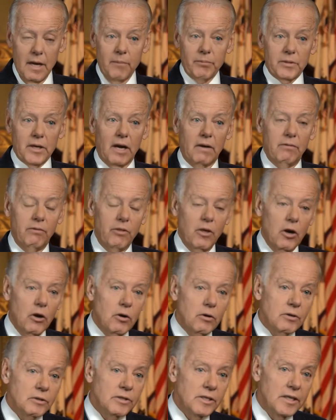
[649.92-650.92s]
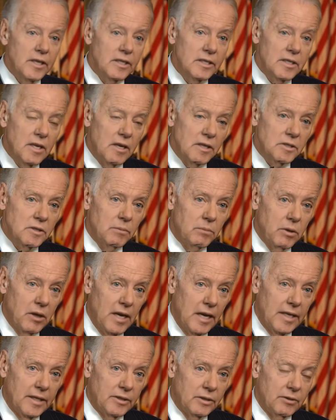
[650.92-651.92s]
Of those that it does
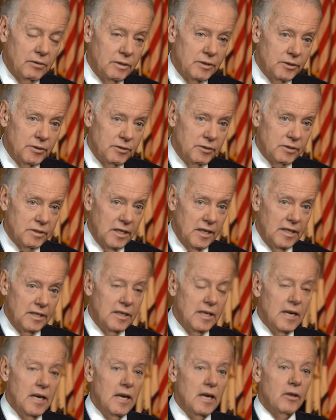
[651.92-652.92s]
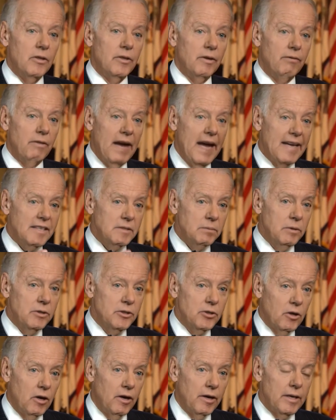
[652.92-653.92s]
apply to, as you said, the vast
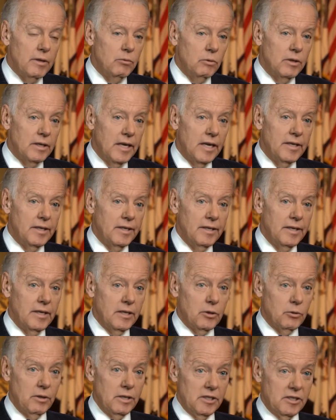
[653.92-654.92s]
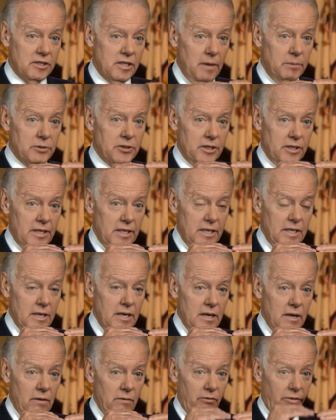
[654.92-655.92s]
majority will get an increased subsidy
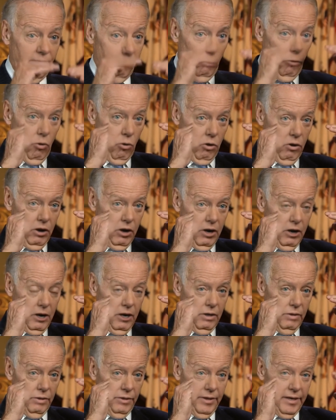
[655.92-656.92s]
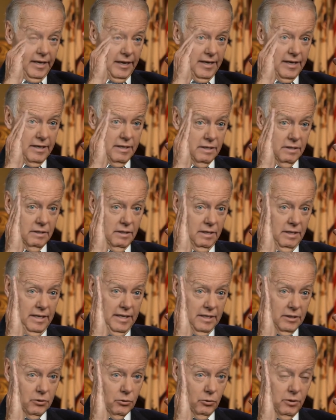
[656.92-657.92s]
for the
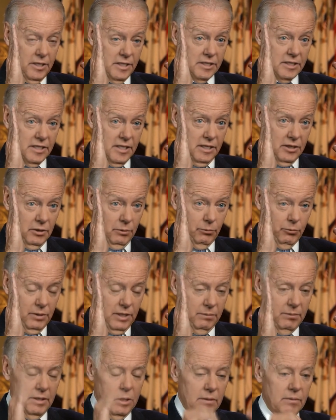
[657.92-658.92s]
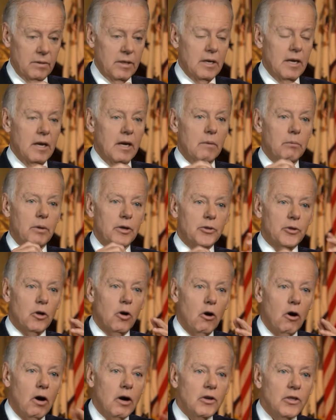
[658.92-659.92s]
increase in the premium. But there
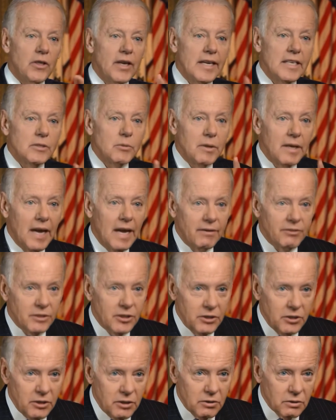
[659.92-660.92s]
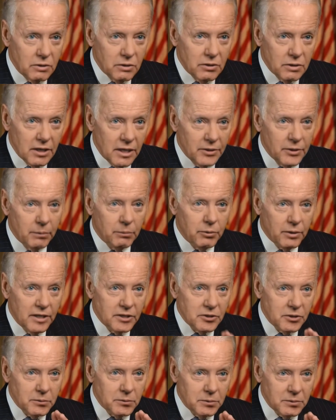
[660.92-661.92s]
are things we have to do, and the
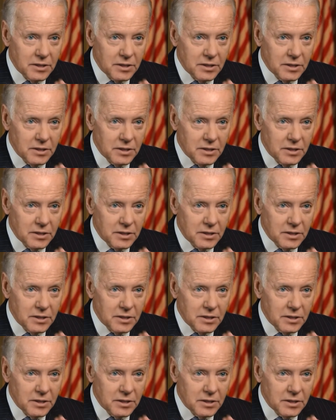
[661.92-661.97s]
President was